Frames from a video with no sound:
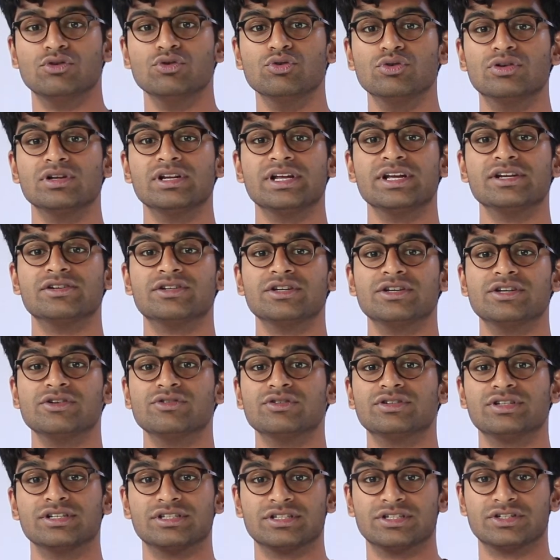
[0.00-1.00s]
Google
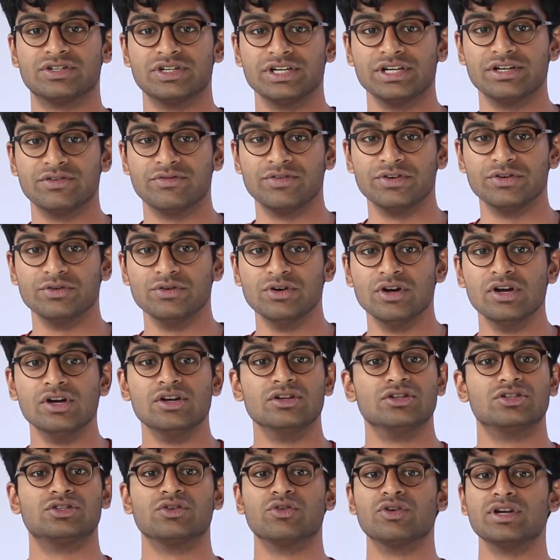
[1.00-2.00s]
introduced its Street View,
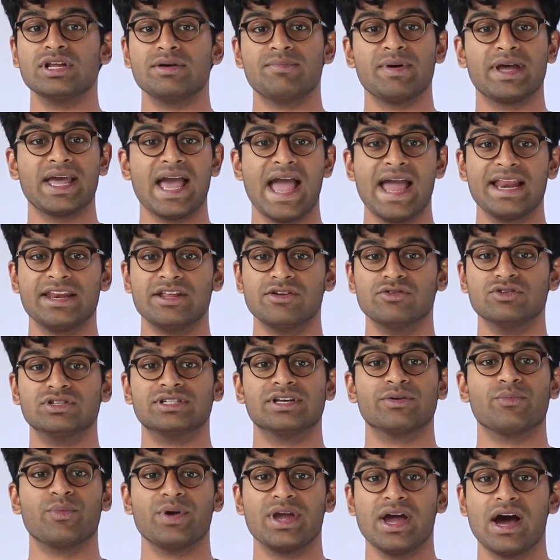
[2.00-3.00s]
Sony began
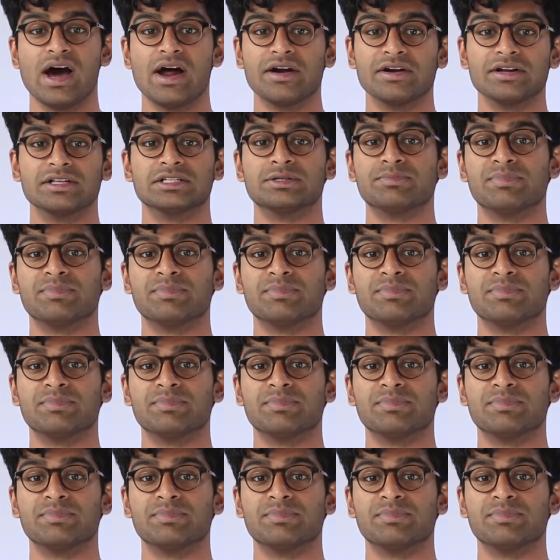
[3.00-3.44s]
using VR in its